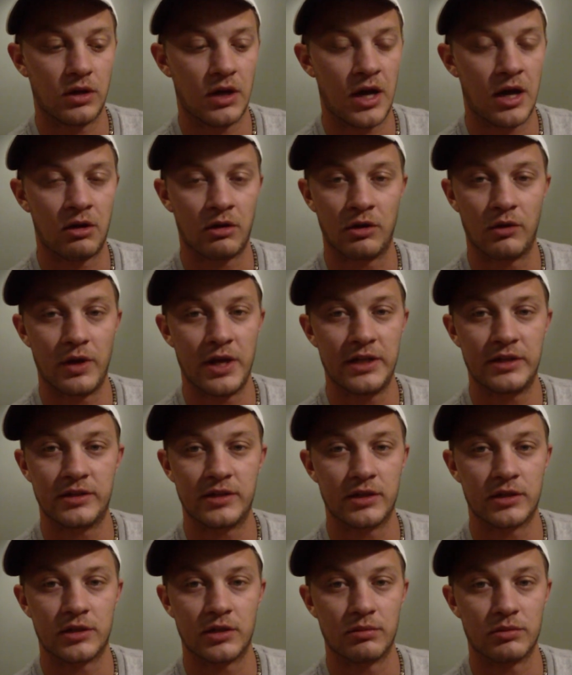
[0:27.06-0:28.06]
I don't know, 8
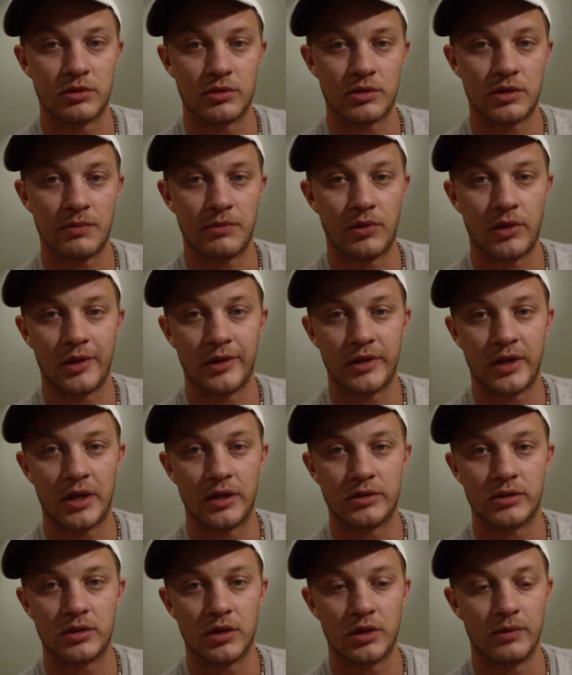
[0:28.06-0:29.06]
systems or something like
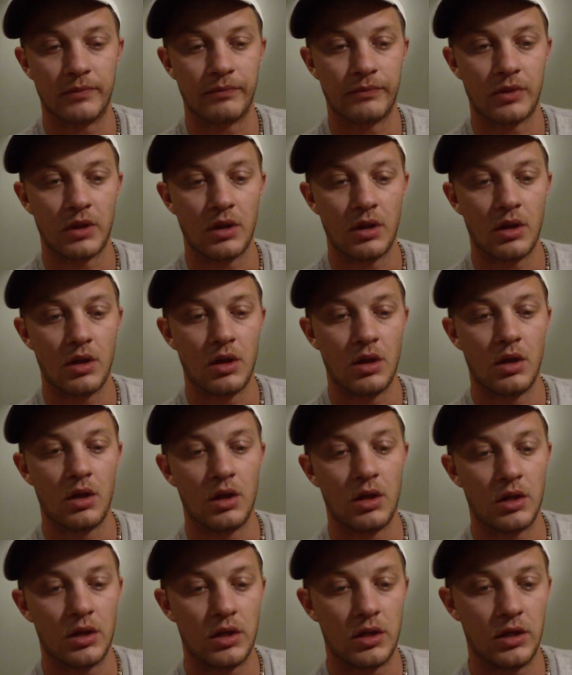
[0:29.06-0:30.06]
that. So
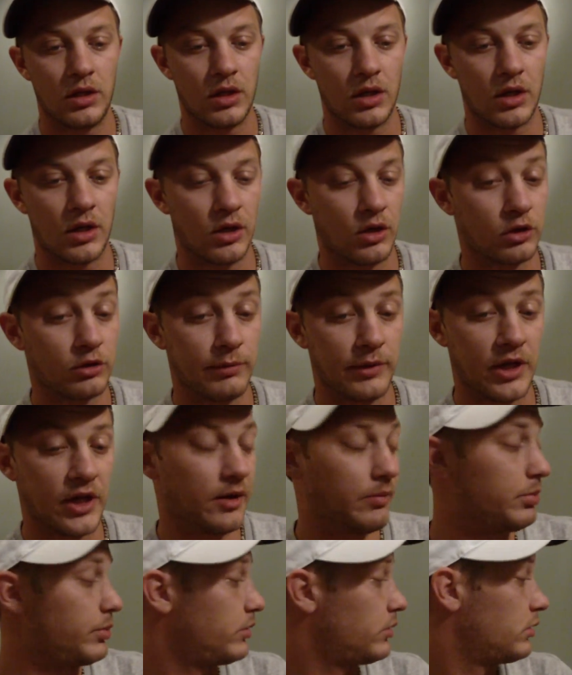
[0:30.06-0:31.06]
he hooked me
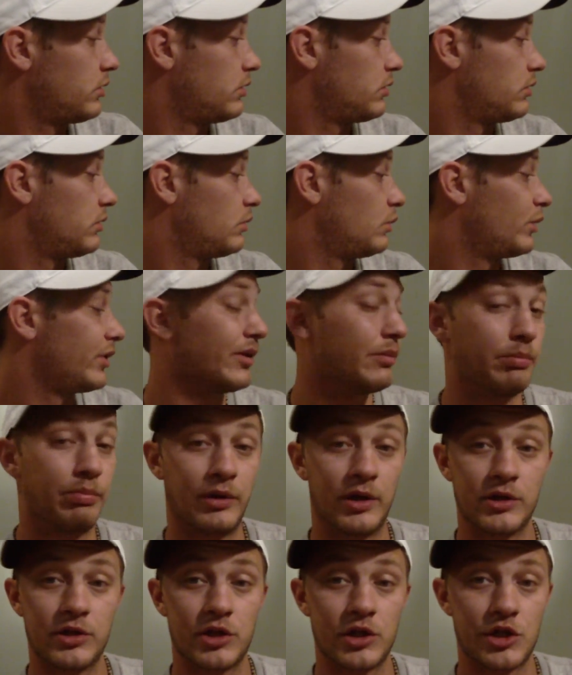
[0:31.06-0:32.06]
up with a
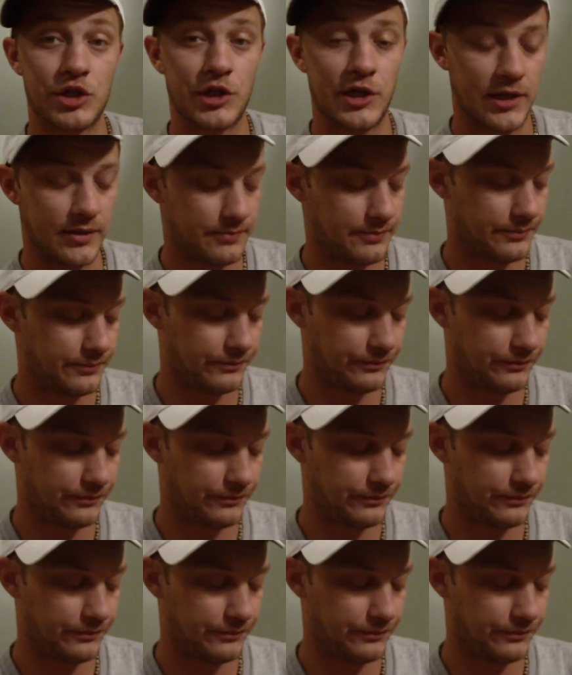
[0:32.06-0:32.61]
bunch of shit.